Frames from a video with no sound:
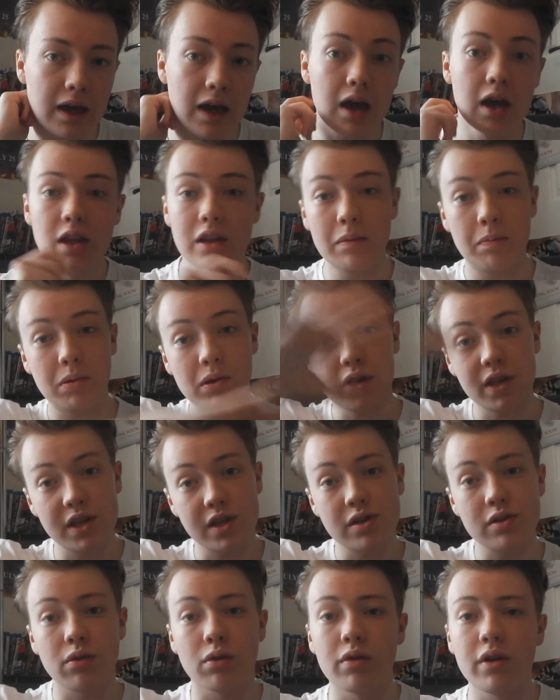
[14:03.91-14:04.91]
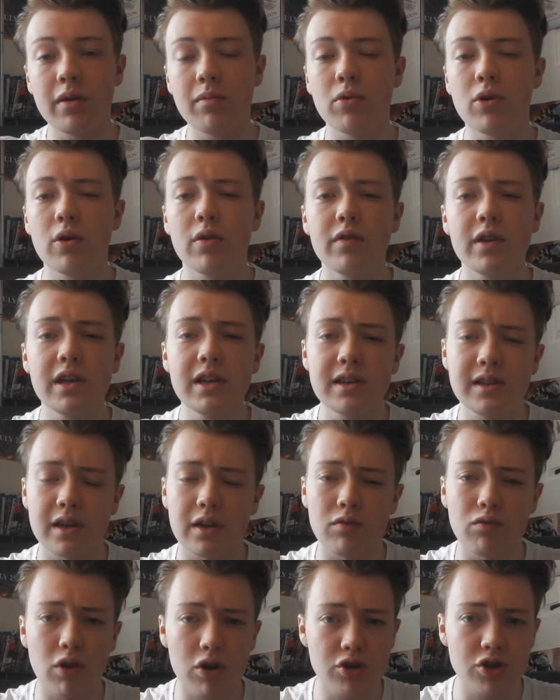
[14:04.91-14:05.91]
the Police Story movies
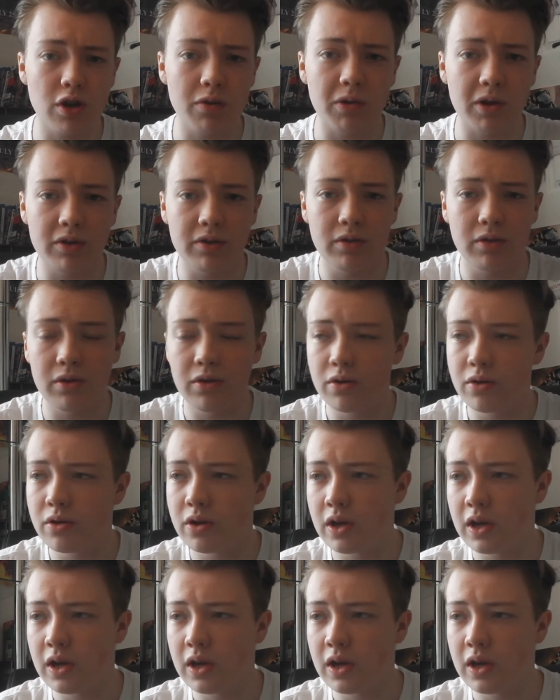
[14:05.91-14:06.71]
and Rush Hour 2.